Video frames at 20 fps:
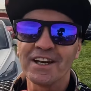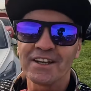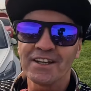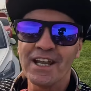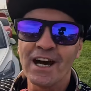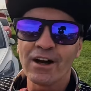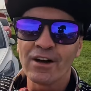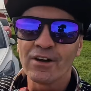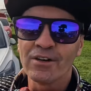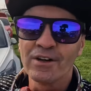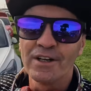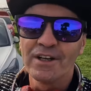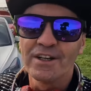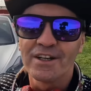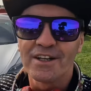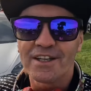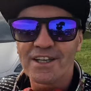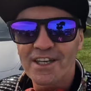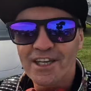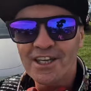Now
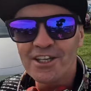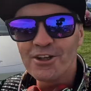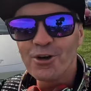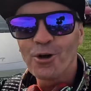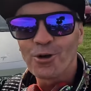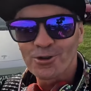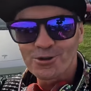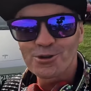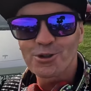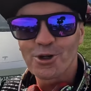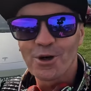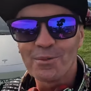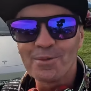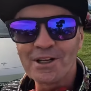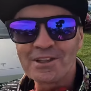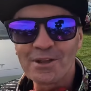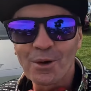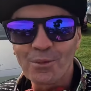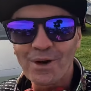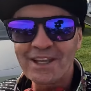in
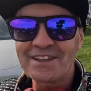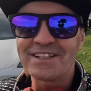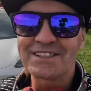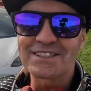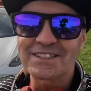October the weather's